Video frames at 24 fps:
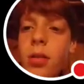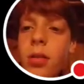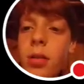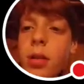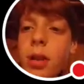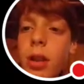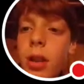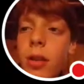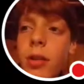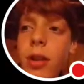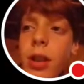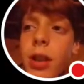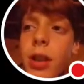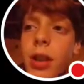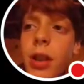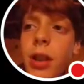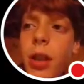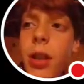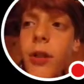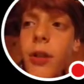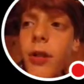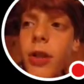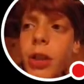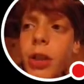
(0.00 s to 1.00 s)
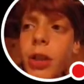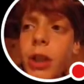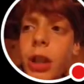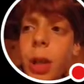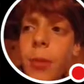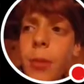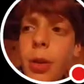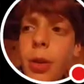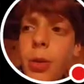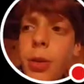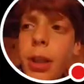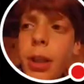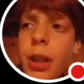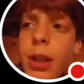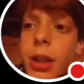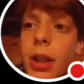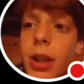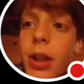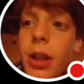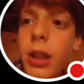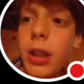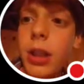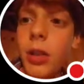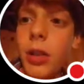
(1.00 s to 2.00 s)
Sorry, this is the first time using
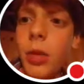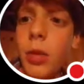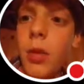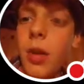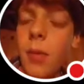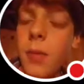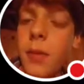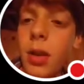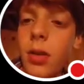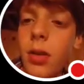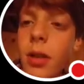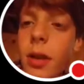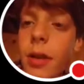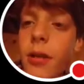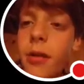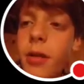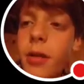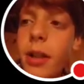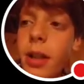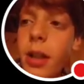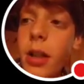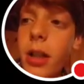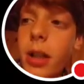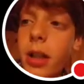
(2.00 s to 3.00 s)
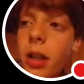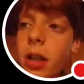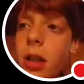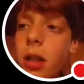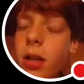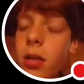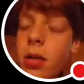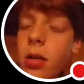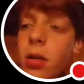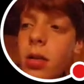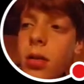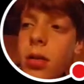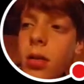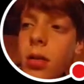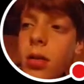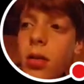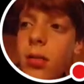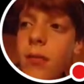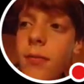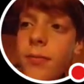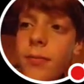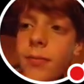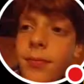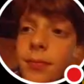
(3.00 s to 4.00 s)
this new emulator that I got.
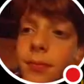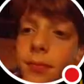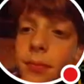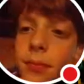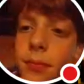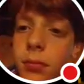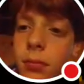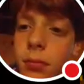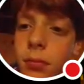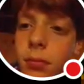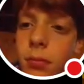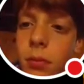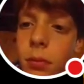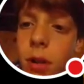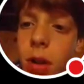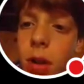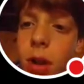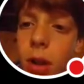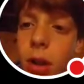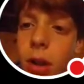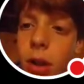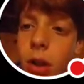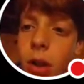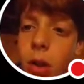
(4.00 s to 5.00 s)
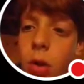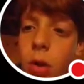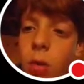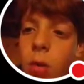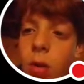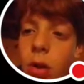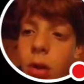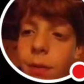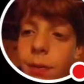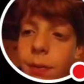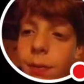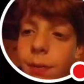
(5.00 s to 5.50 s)
I think it's cool.